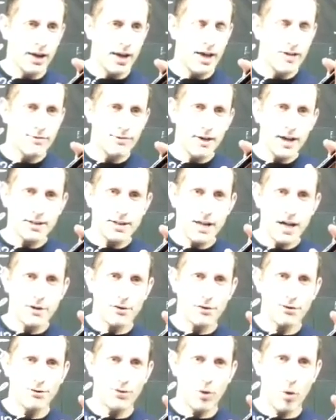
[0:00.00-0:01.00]
If I take
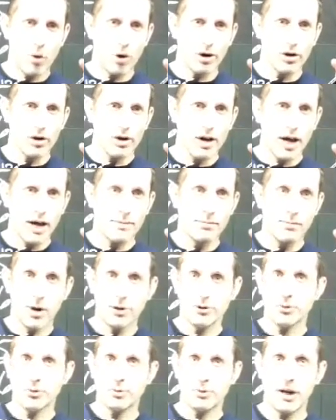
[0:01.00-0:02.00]
4 and
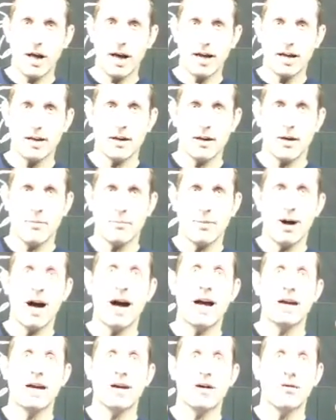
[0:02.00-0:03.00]
multiply it
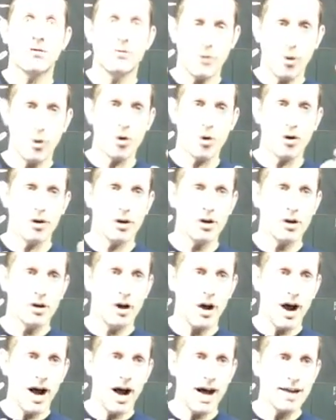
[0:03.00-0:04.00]
by 4,
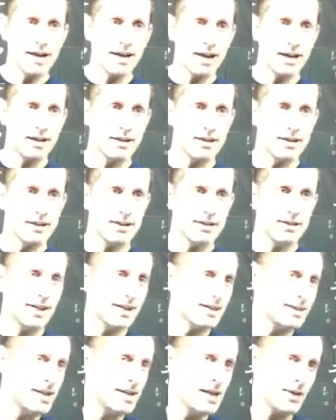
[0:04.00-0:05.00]
I get
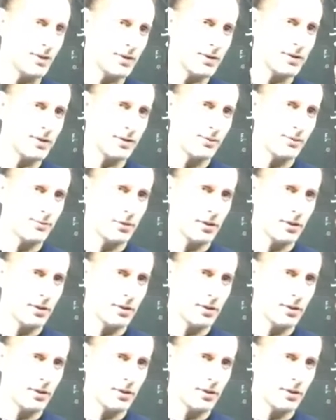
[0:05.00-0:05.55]
sixteenths.